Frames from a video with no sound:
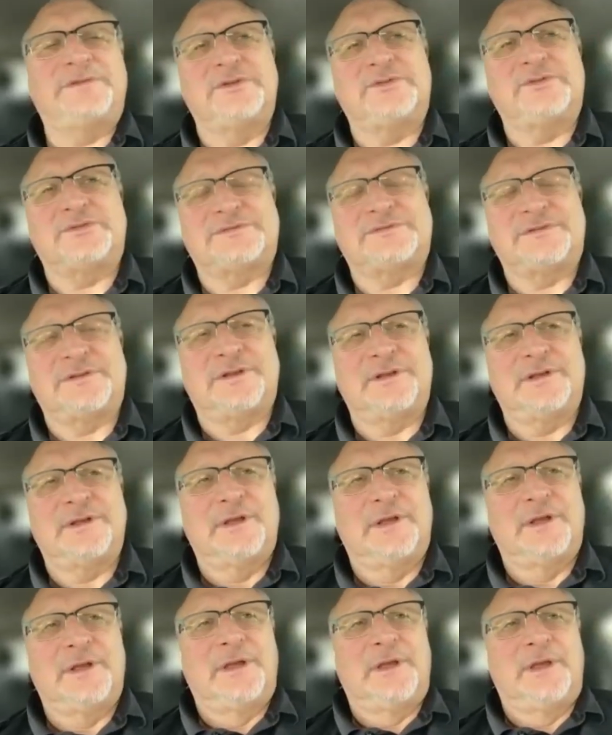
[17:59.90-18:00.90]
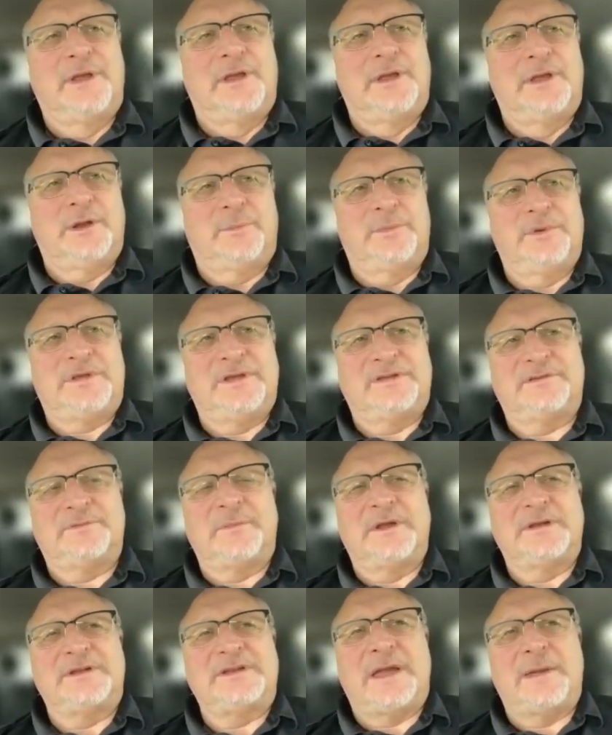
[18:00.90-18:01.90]
interesting, you know, because of
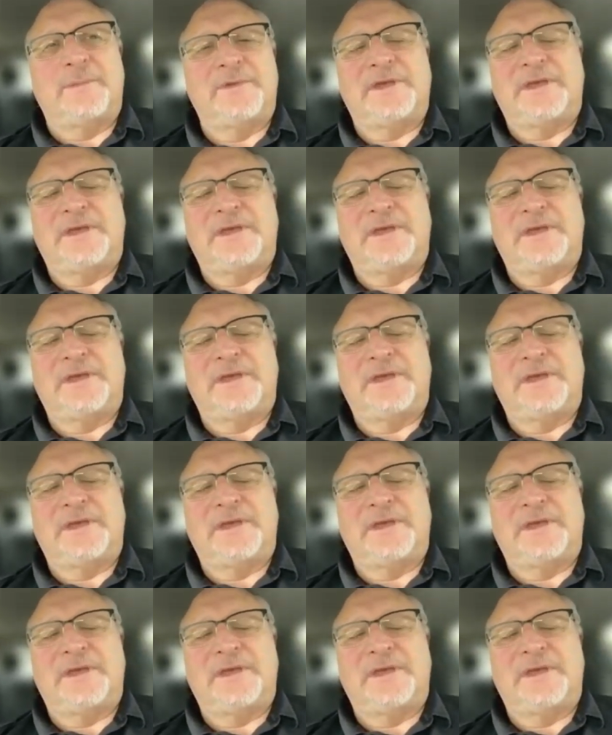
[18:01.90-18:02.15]
my time in